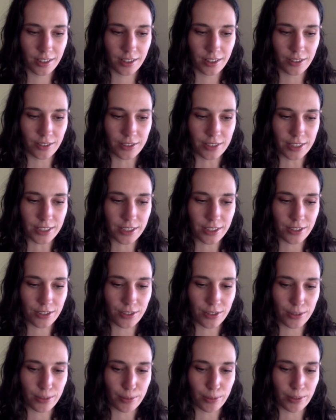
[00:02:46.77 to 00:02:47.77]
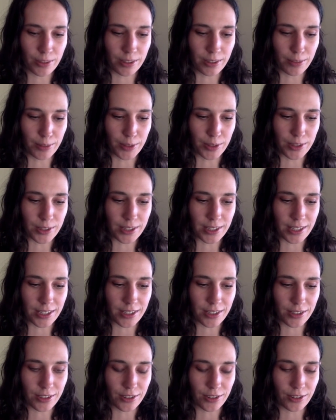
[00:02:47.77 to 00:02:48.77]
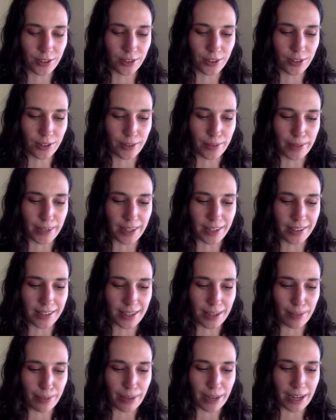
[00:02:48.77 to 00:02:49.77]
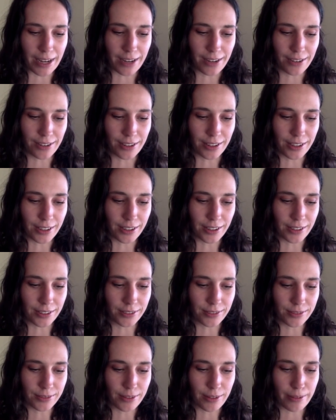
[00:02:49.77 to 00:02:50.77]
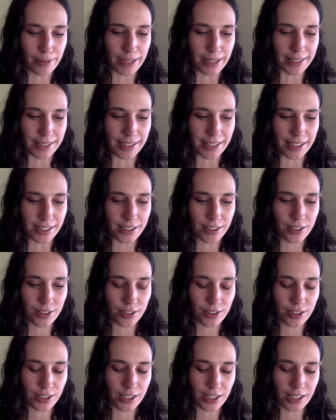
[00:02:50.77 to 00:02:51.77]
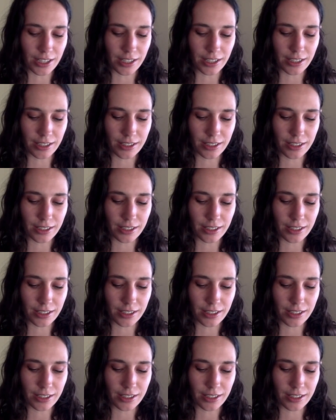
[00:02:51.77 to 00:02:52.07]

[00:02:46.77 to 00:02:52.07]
What does group 1 most need to know about their power, about their strength?